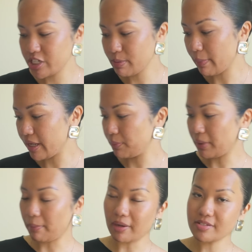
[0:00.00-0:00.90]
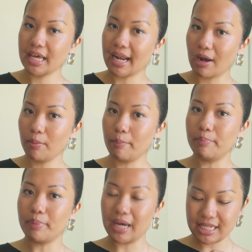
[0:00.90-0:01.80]
just did my makeup and I'm about to head out,
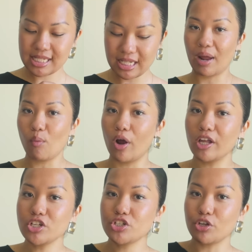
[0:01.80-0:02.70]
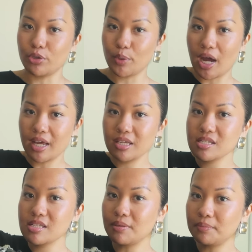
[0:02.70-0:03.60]
but I wanted to show you
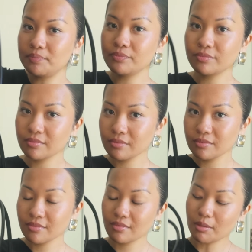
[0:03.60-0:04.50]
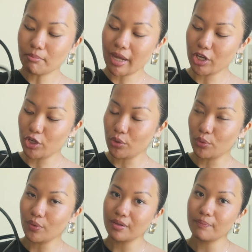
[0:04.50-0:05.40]
guys my
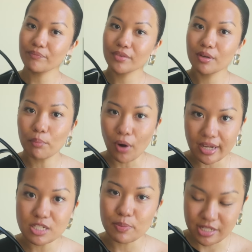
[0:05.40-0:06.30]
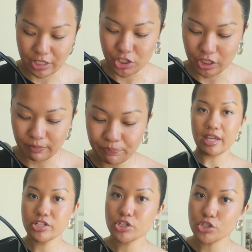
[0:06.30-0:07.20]
new prized possession.
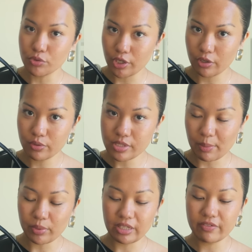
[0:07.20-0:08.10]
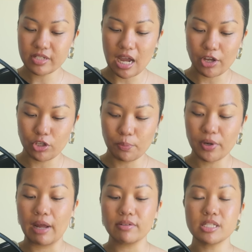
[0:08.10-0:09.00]
Aced Studios, I believe is how you
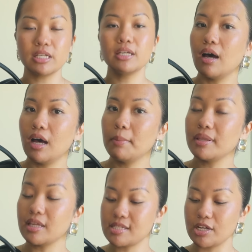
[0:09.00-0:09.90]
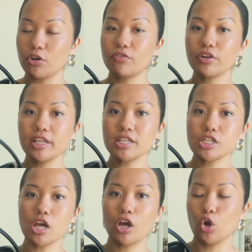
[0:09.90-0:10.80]
pronounce it. They sent over
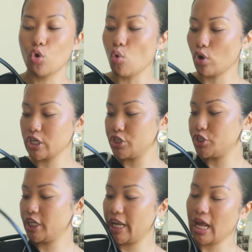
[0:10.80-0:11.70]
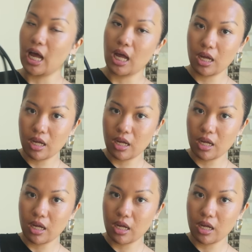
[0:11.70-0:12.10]
this Gorgina